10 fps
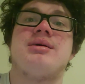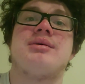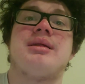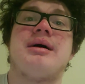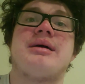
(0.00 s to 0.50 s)

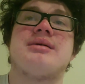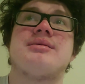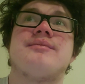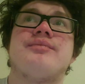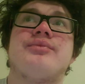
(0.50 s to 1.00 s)

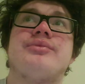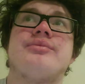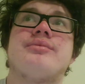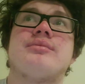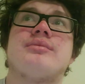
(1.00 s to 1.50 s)
like,
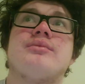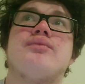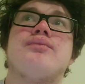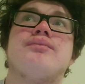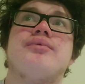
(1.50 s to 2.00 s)

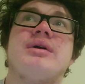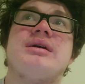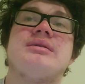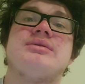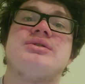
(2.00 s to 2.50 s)

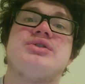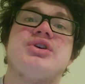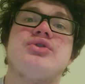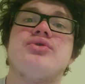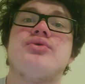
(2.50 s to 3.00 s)
read
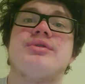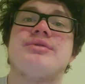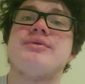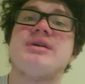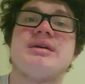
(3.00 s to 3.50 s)

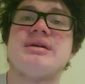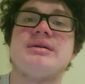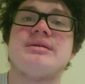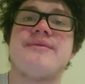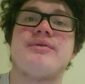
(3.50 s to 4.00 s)

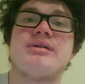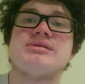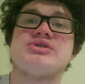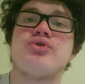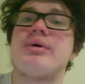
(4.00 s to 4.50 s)
2-3 different
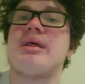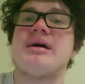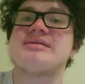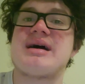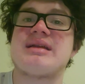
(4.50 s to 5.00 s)

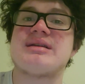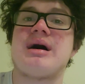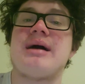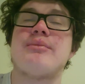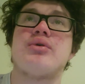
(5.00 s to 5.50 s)
storylines at a
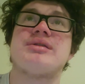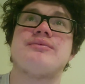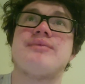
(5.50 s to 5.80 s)
time with